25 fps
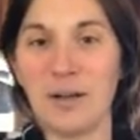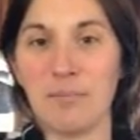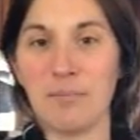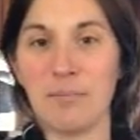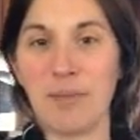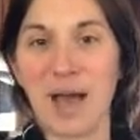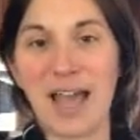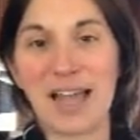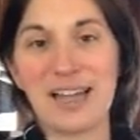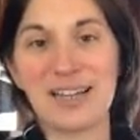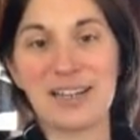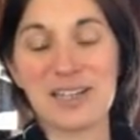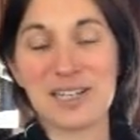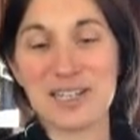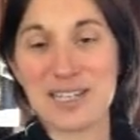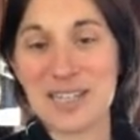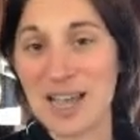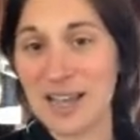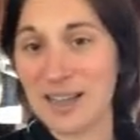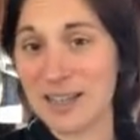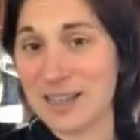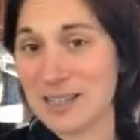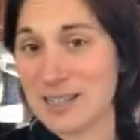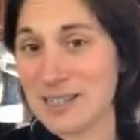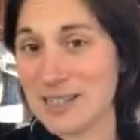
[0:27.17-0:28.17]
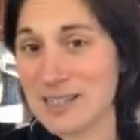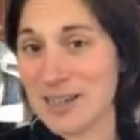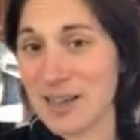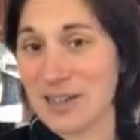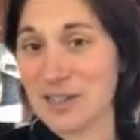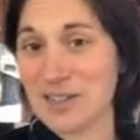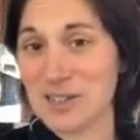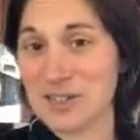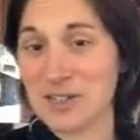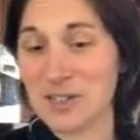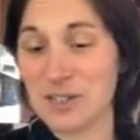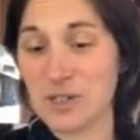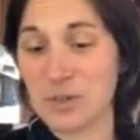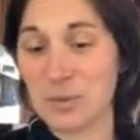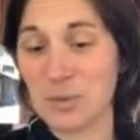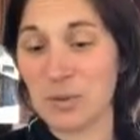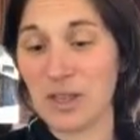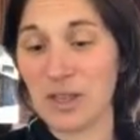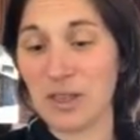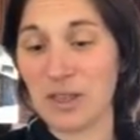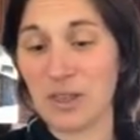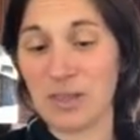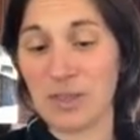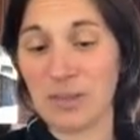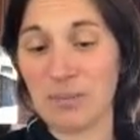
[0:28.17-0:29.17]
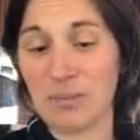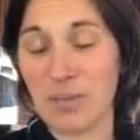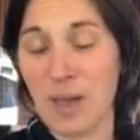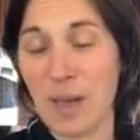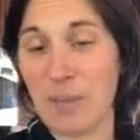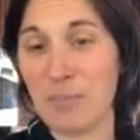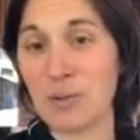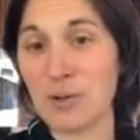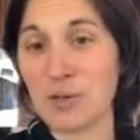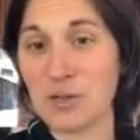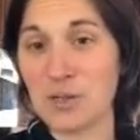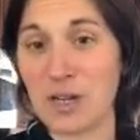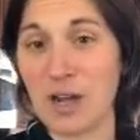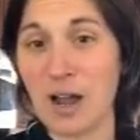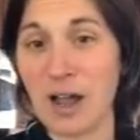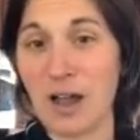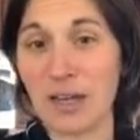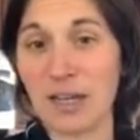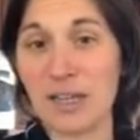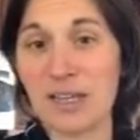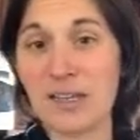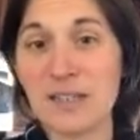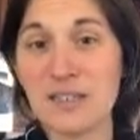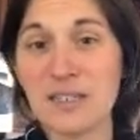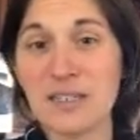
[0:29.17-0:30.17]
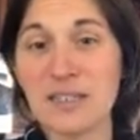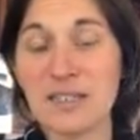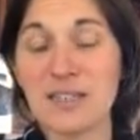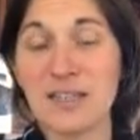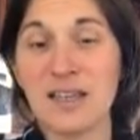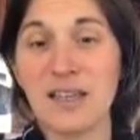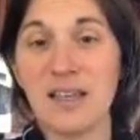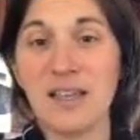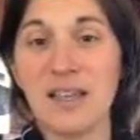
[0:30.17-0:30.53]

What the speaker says: mild Italian sausage with peppers and onions.